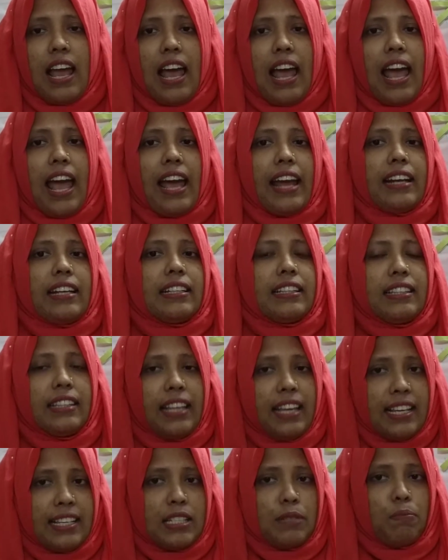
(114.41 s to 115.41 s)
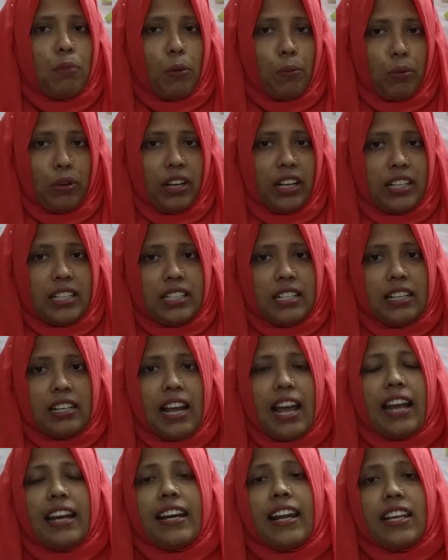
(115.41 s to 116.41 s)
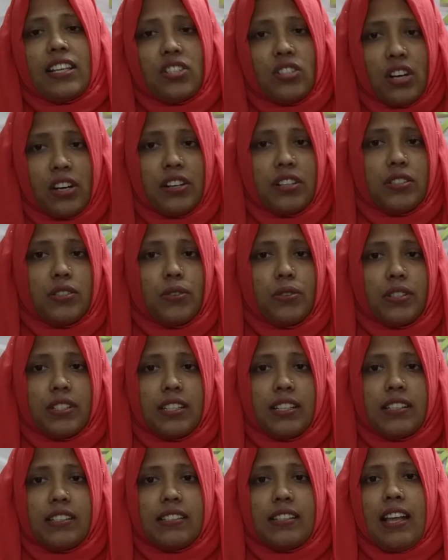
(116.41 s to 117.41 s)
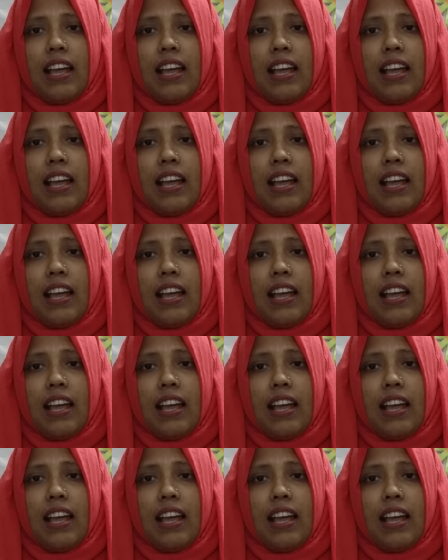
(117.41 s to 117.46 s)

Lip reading: and these population and natural resources